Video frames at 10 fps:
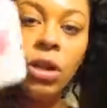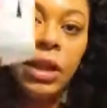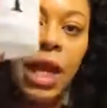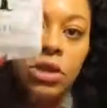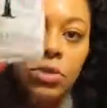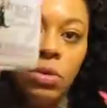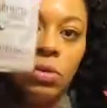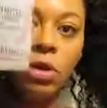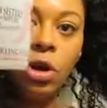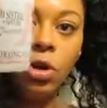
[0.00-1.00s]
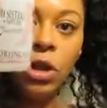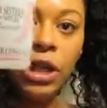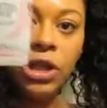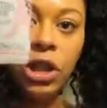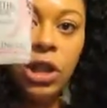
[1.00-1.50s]
Natural
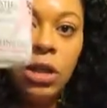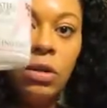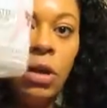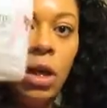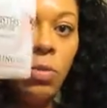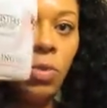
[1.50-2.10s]
Curling Jello.